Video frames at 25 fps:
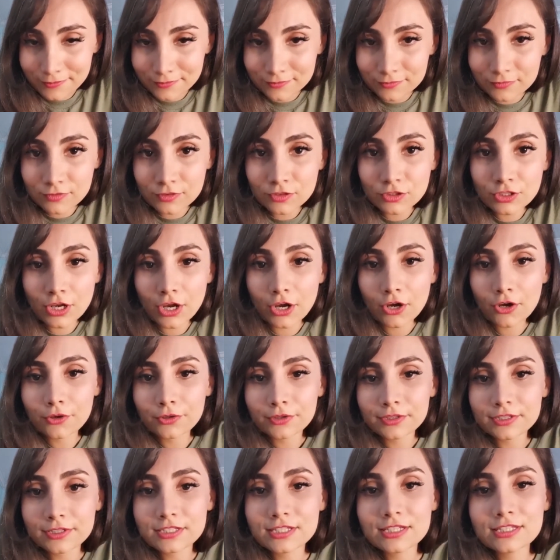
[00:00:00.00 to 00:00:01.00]
No,
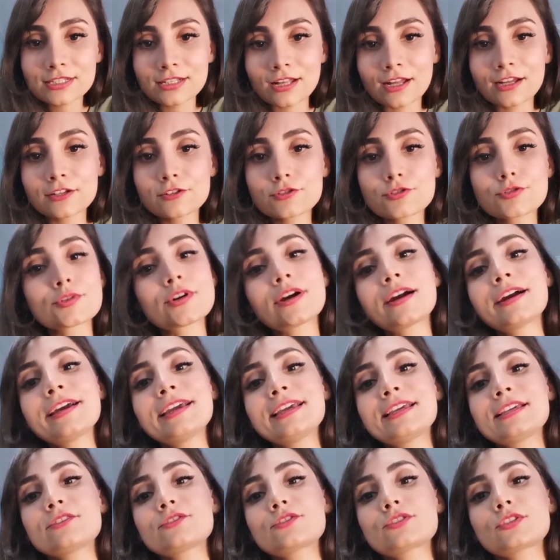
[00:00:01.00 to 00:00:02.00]
this is not
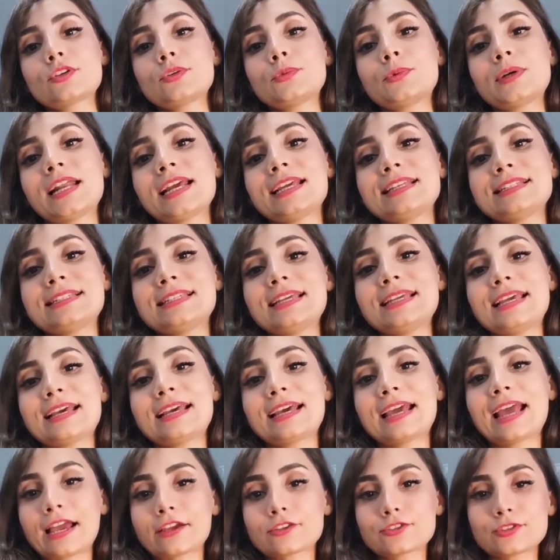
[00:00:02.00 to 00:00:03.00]
drawing. So what I did, I
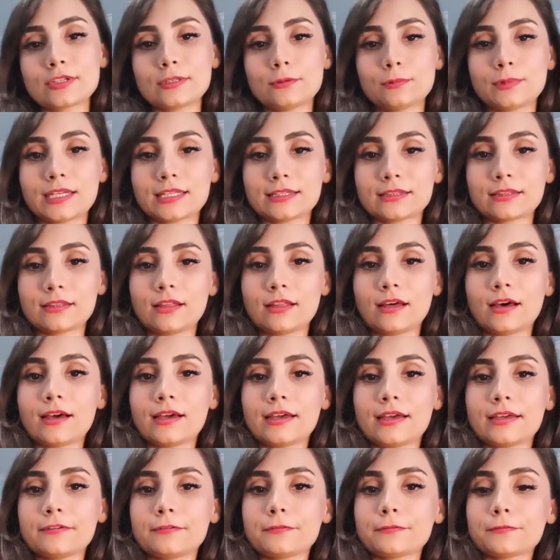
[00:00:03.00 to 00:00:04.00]
actually went
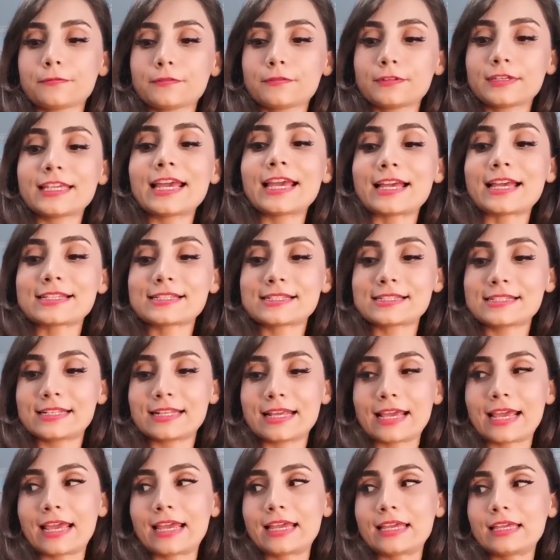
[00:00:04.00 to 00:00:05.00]
live
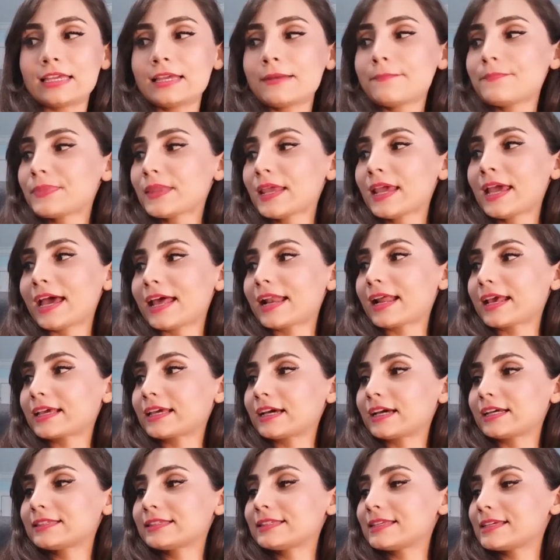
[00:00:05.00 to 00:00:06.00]
yesterday, and I
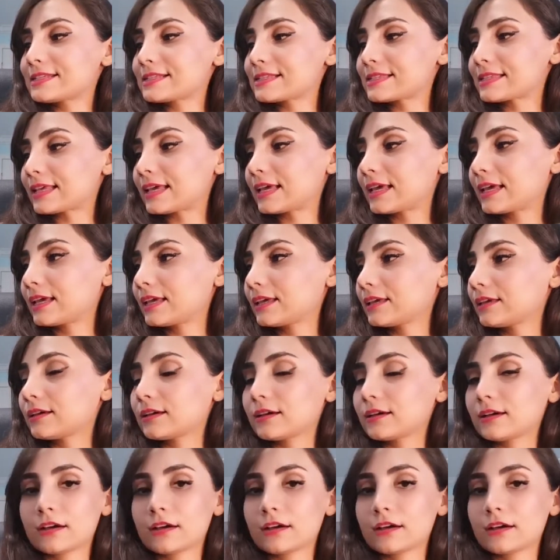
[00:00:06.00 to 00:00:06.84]
got this thing.